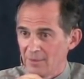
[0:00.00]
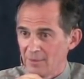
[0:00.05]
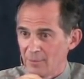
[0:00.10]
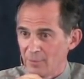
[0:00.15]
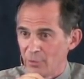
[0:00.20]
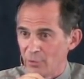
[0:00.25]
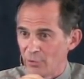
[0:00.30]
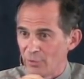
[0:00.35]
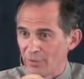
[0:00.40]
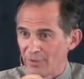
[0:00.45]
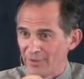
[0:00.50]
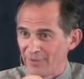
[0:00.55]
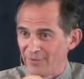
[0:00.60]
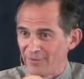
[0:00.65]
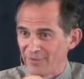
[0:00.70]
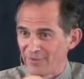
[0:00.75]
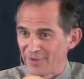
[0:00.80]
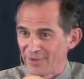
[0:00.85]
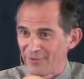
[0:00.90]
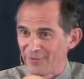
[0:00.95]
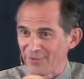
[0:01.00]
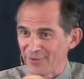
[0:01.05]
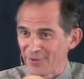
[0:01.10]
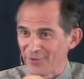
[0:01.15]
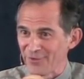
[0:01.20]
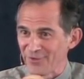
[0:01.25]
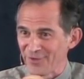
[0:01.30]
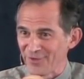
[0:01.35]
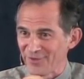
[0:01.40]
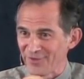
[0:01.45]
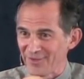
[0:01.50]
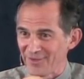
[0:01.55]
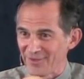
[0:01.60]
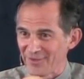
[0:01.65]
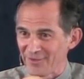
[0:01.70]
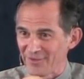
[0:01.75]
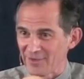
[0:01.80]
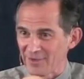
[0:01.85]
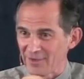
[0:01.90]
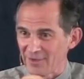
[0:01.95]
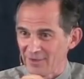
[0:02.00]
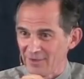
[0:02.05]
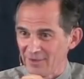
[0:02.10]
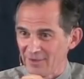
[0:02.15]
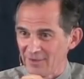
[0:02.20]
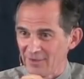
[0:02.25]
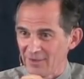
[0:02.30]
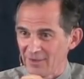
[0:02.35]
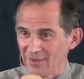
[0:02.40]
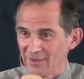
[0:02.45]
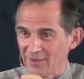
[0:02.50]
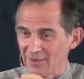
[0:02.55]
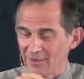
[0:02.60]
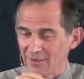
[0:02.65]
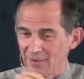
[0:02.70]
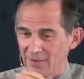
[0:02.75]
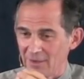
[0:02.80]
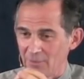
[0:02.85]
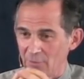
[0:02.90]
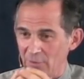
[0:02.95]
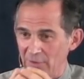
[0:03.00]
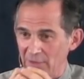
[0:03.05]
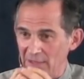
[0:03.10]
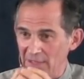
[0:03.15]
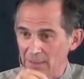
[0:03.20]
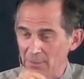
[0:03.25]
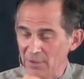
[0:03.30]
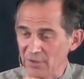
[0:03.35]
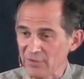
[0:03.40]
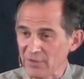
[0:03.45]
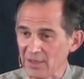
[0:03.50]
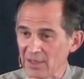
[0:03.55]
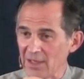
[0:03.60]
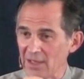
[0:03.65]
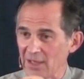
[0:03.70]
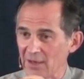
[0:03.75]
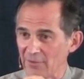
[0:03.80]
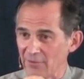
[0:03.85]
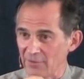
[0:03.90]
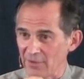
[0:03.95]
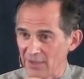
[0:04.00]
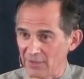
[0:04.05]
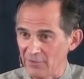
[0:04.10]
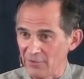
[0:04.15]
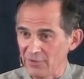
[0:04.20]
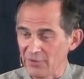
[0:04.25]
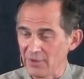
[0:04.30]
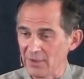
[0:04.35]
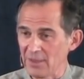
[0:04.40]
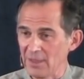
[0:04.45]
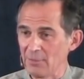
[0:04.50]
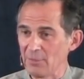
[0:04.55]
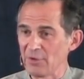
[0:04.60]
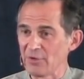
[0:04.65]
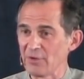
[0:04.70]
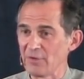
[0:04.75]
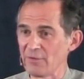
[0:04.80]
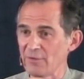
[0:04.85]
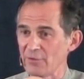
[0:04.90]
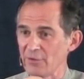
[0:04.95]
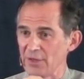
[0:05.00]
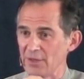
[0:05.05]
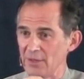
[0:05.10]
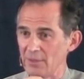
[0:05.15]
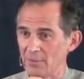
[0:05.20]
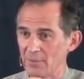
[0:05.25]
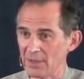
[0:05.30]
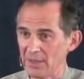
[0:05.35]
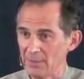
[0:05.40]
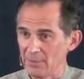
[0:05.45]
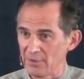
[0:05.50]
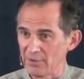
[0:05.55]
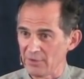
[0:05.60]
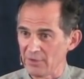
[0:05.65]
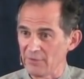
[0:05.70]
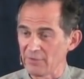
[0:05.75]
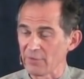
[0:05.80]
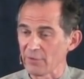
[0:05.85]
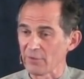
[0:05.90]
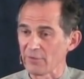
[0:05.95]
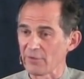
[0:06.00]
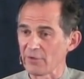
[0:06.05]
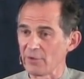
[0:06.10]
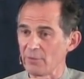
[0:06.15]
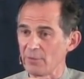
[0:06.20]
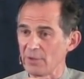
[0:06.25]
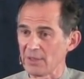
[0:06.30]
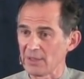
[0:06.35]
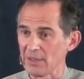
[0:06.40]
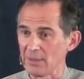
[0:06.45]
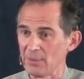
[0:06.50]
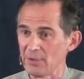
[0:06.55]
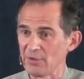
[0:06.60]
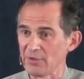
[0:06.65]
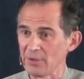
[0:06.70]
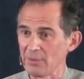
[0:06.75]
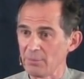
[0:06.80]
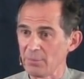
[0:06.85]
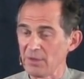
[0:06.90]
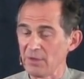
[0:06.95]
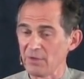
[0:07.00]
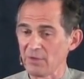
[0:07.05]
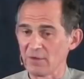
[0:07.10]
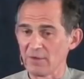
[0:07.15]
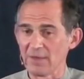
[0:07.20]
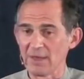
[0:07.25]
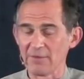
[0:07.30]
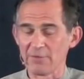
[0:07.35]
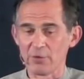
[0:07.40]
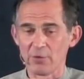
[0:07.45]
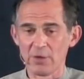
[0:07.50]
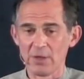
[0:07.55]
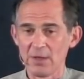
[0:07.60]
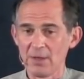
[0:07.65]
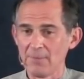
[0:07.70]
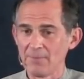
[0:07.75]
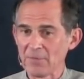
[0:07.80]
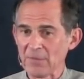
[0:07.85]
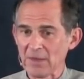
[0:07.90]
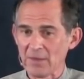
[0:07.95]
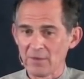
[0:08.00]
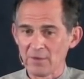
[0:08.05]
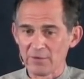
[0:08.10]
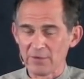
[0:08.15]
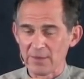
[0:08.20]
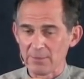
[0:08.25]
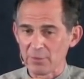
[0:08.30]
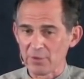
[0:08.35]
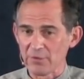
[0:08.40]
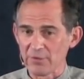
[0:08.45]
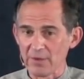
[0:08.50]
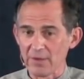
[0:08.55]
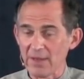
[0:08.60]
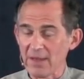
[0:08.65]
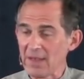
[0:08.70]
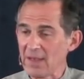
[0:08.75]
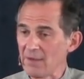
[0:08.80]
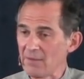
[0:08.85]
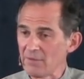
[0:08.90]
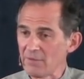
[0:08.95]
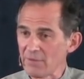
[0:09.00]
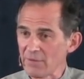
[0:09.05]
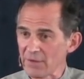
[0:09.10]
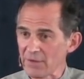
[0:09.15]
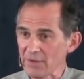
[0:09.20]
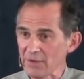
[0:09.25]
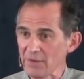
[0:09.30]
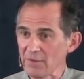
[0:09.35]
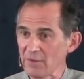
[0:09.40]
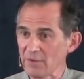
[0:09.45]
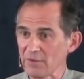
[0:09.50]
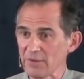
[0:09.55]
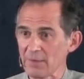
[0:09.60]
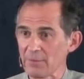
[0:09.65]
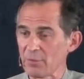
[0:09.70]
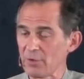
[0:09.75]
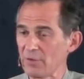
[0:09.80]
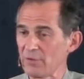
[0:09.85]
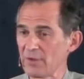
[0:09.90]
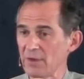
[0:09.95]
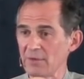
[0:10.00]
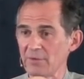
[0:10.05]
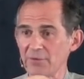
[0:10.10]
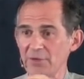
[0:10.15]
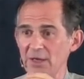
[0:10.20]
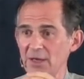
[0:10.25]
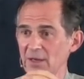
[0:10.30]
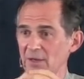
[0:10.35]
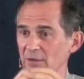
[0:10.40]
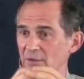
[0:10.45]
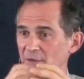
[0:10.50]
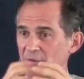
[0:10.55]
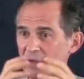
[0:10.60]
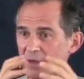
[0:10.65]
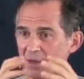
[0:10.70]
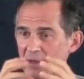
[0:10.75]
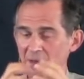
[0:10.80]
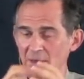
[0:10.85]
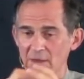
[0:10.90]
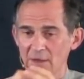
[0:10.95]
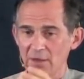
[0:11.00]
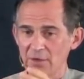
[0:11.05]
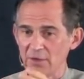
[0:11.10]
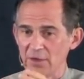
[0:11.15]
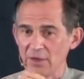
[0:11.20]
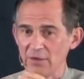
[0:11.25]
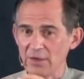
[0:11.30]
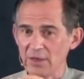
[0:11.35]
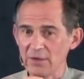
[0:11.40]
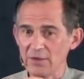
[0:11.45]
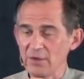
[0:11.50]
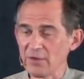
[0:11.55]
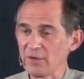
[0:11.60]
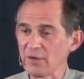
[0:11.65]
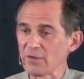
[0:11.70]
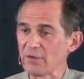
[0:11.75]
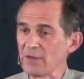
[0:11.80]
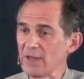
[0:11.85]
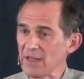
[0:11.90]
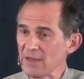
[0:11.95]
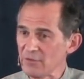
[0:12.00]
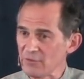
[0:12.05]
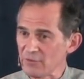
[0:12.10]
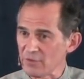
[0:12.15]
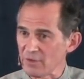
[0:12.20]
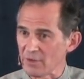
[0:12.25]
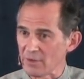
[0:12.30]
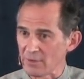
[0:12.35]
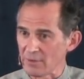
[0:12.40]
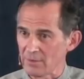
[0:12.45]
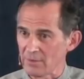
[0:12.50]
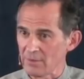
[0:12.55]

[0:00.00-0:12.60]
ball of consciousness with limited love, limited freedom, limited fulfillment, limited peace. And therefore, the separate self, everything the separate self does, it is its nature